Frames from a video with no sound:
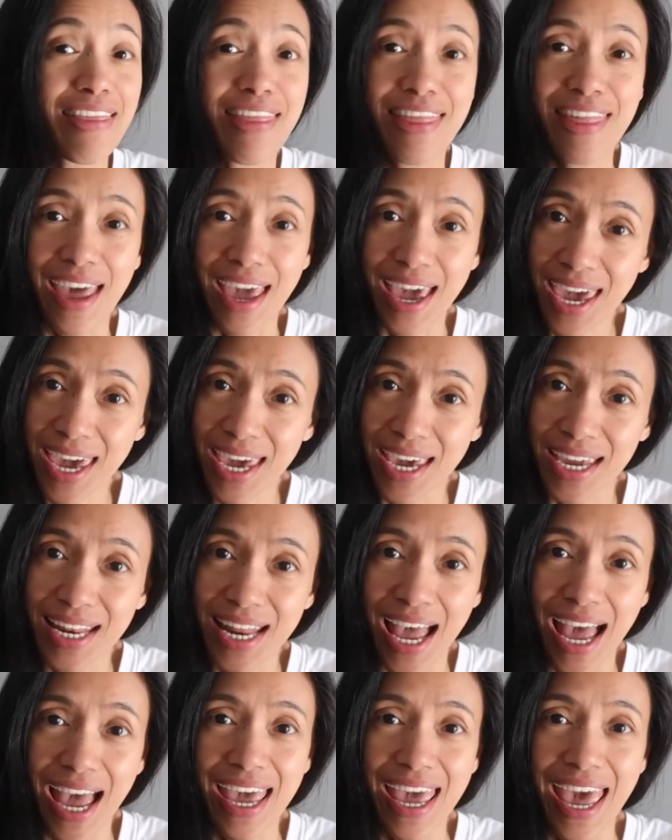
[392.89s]

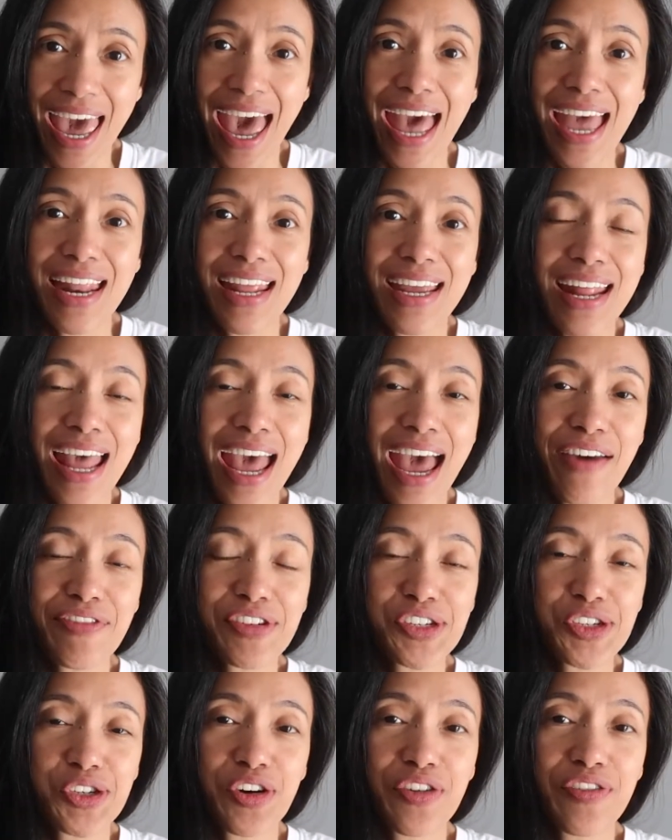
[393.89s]
Then I added half
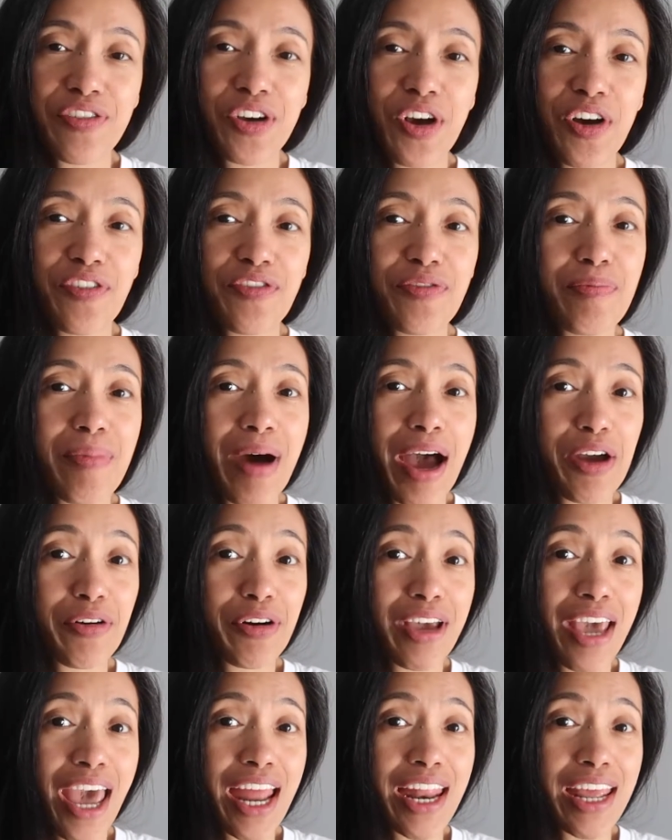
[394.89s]
a serving of my
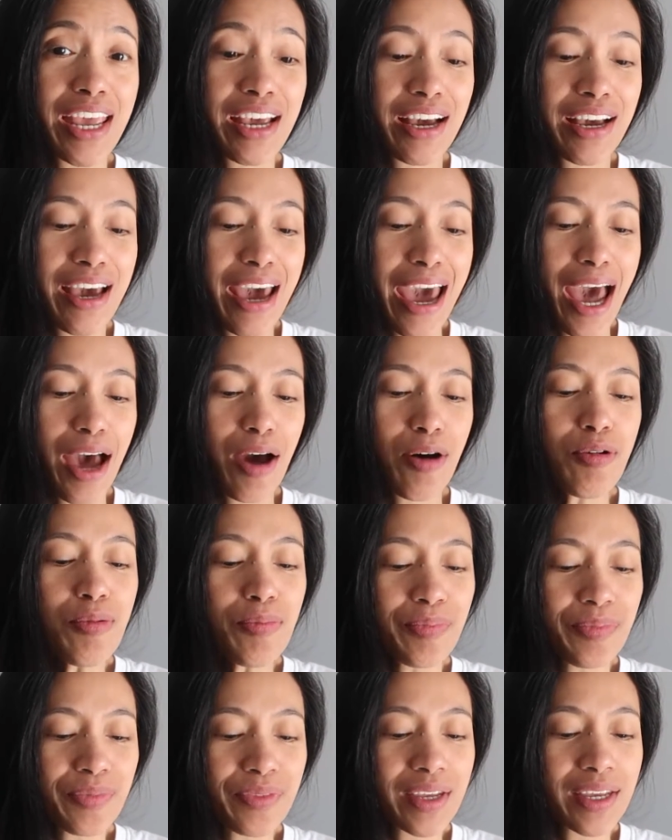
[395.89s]
organic cacao.
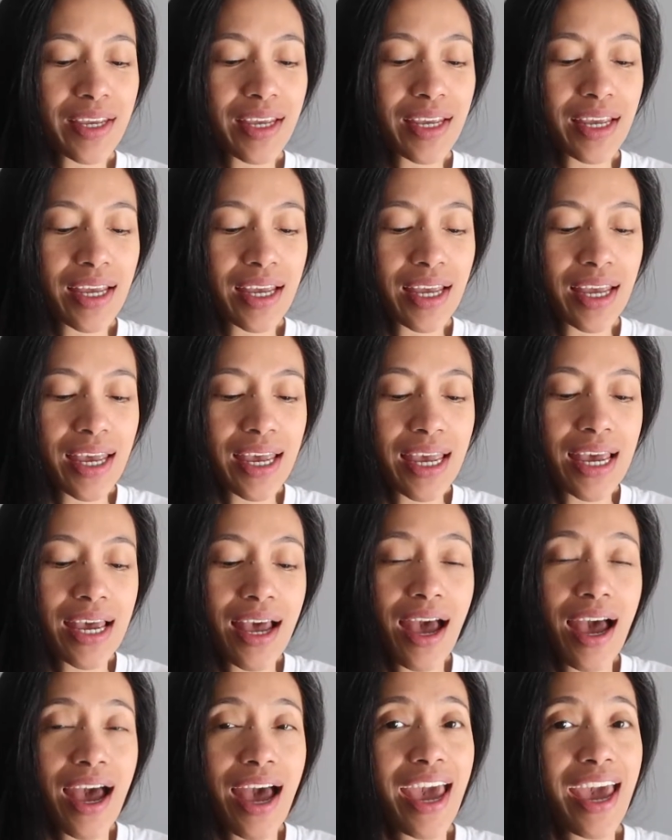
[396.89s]

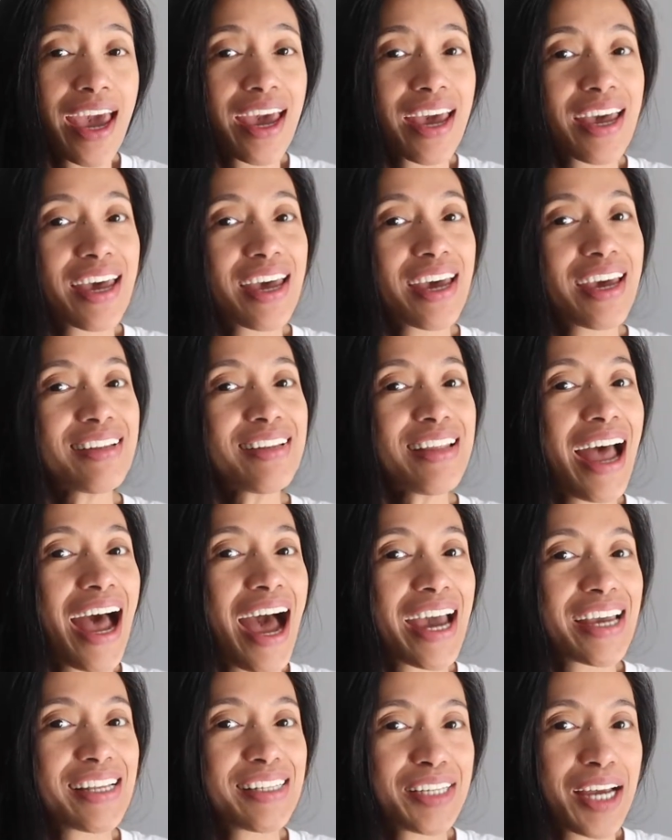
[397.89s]
And
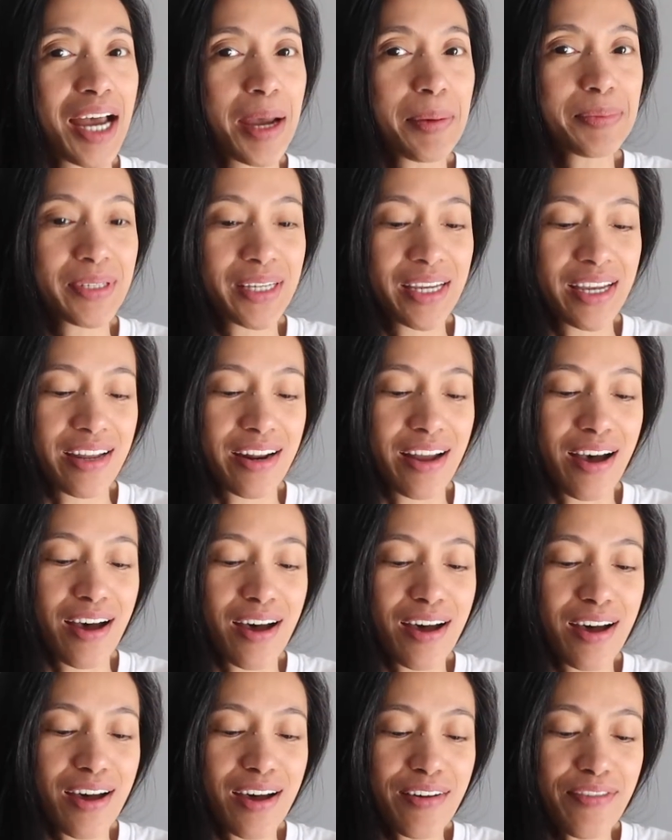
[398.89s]
I topped it
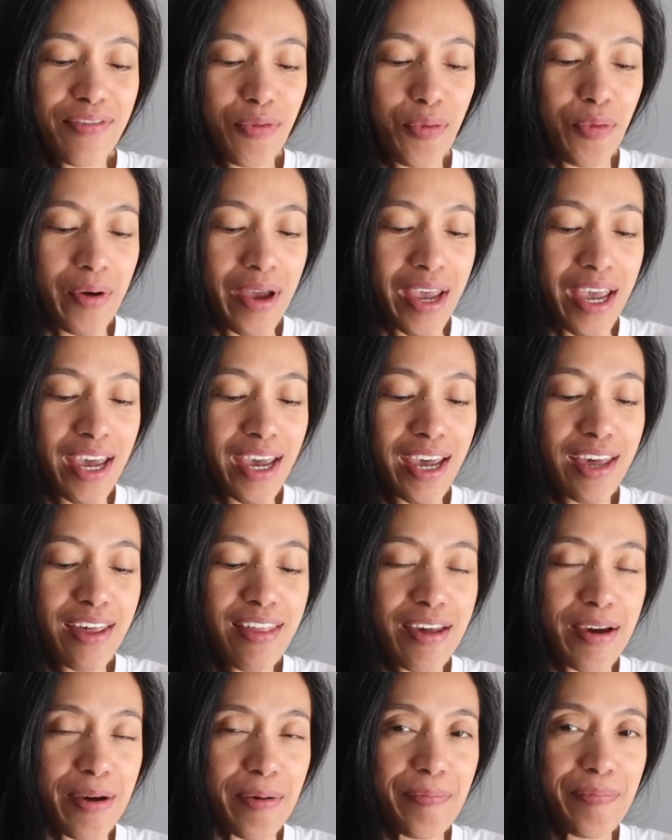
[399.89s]
off
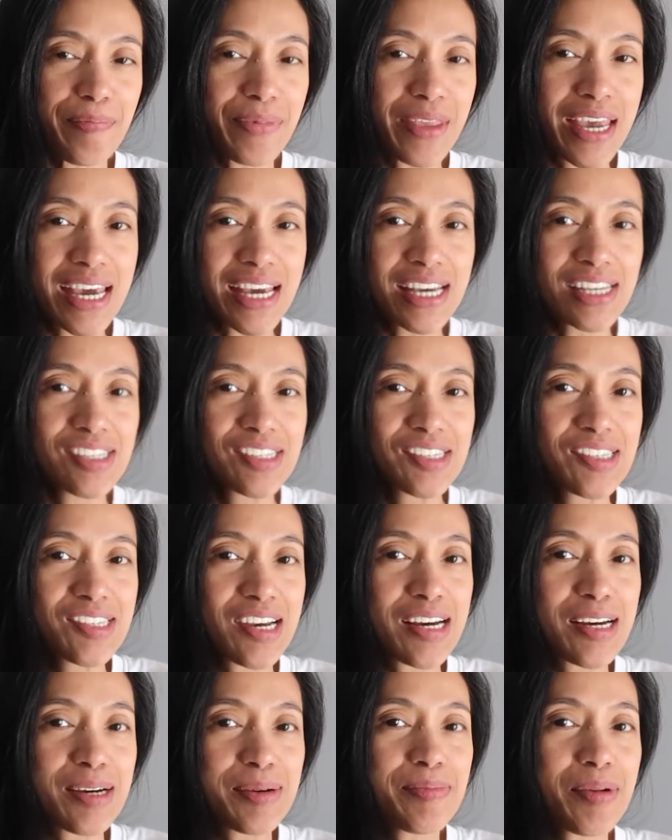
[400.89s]
with
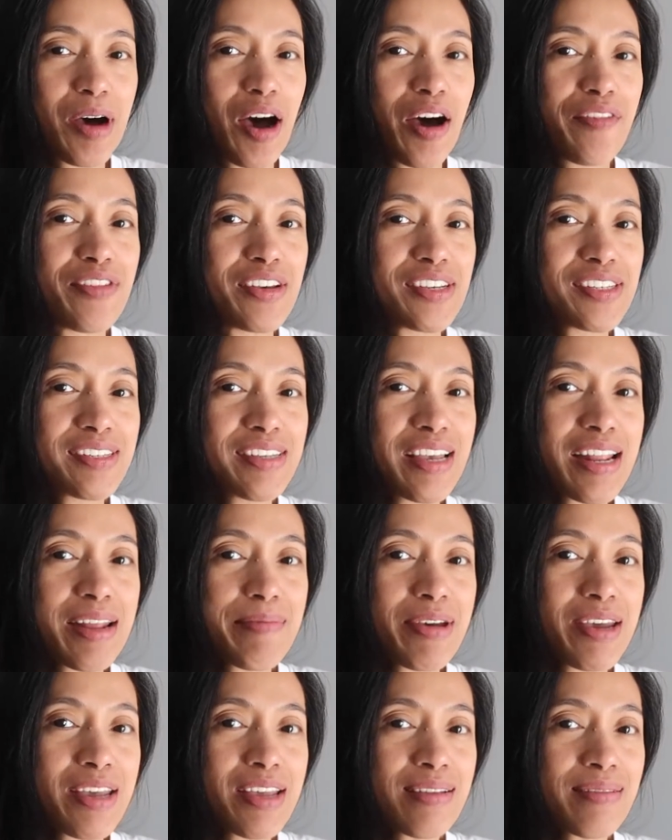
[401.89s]
some of the
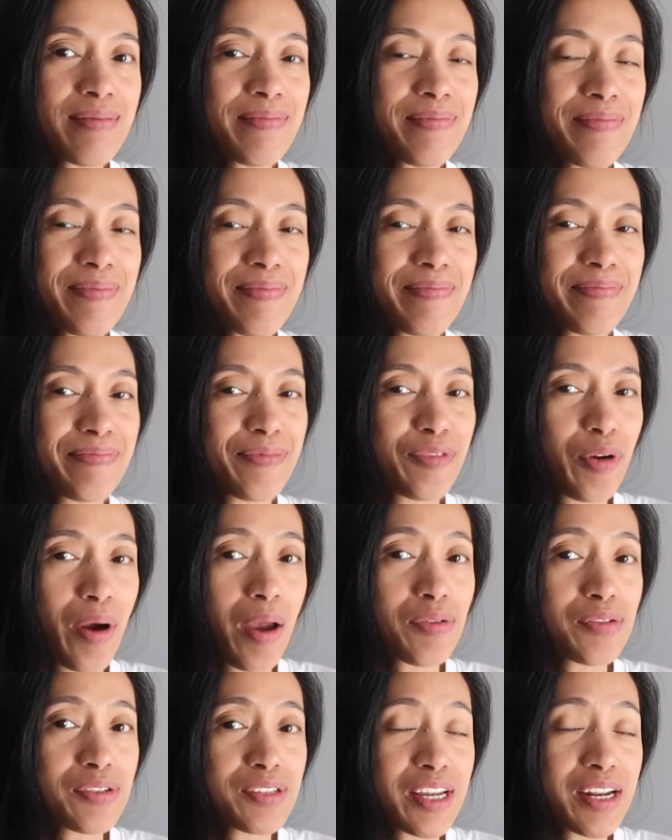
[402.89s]
cinnamon,
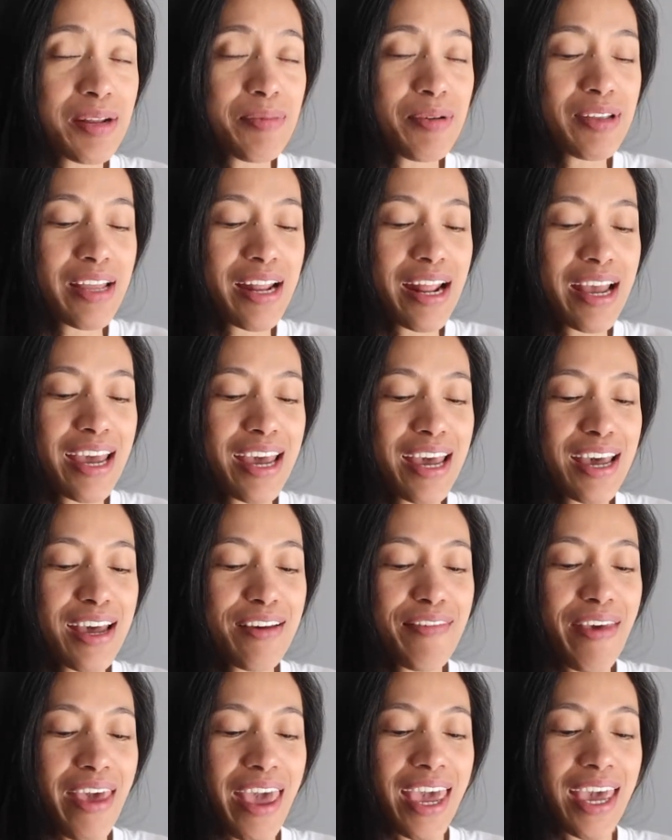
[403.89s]
ground cinnamon that I
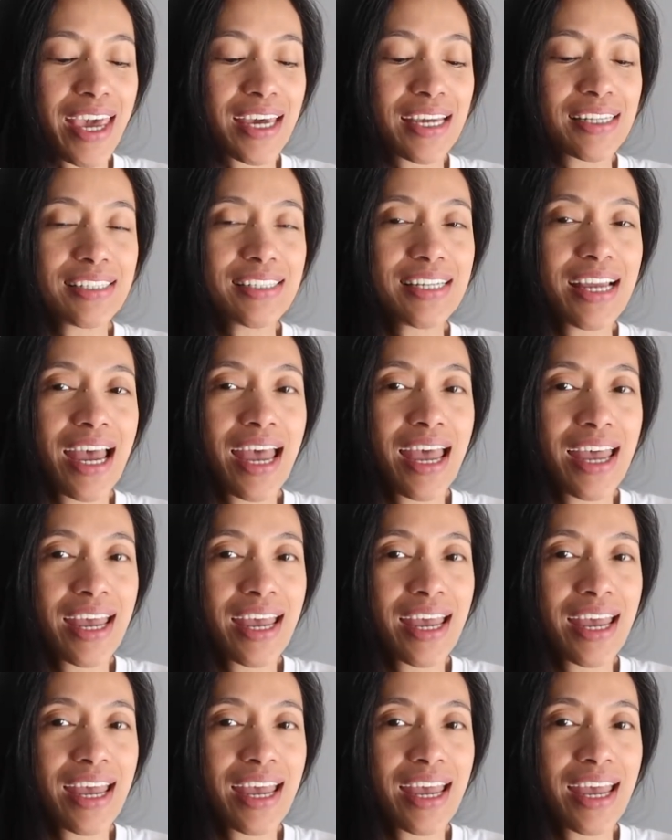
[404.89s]
have, and